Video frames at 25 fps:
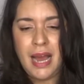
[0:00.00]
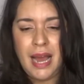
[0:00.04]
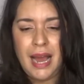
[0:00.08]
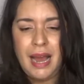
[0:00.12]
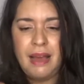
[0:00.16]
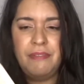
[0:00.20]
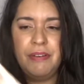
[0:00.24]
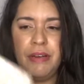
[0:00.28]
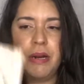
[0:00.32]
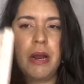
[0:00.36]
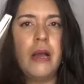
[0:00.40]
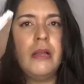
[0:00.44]

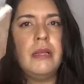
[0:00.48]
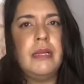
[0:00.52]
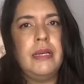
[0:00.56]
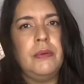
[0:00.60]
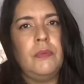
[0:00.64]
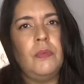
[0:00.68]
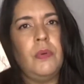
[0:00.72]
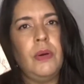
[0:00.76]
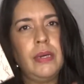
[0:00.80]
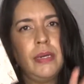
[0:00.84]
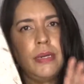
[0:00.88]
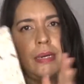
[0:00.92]
have it all
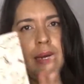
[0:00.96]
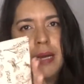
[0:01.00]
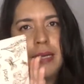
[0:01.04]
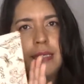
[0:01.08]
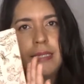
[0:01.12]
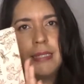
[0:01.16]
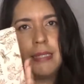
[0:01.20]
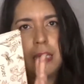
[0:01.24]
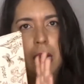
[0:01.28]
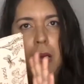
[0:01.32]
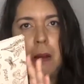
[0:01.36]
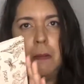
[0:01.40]
in one
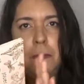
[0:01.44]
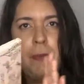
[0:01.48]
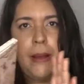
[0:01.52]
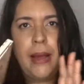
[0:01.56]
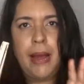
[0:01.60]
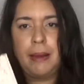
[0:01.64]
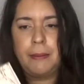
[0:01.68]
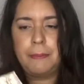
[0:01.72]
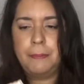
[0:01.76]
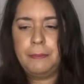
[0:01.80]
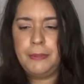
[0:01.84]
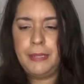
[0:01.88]
nice
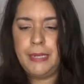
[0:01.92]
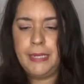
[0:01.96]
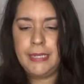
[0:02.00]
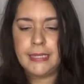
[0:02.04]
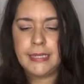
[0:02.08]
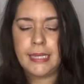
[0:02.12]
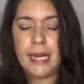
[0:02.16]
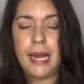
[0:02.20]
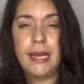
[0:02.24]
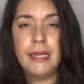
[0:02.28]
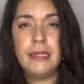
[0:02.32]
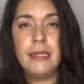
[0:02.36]
compact
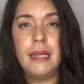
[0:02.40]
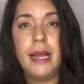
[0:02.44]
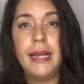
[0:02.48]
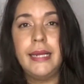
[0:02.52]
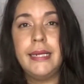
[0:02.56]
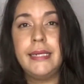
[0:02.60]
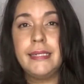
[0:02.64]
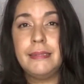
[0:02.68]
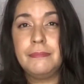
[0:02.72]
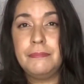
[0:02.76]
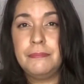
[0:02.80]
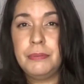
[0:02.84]
place. I
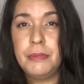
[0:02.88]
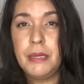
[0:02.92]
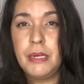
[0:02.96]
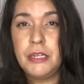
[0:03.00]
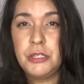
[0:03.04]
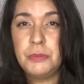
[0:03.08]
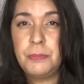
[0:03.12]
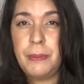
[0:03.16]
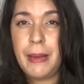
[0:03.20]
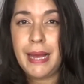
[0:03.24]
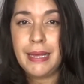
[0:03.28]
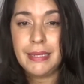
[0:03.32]
like
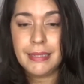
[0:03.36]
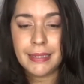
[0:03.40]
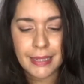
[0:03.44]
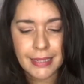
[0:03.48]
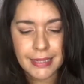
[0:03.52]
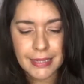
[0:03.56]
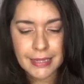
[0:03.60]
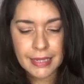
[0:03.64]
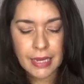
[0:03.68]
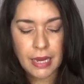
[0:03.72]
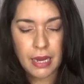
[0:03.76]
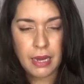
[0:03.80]
blush palettes.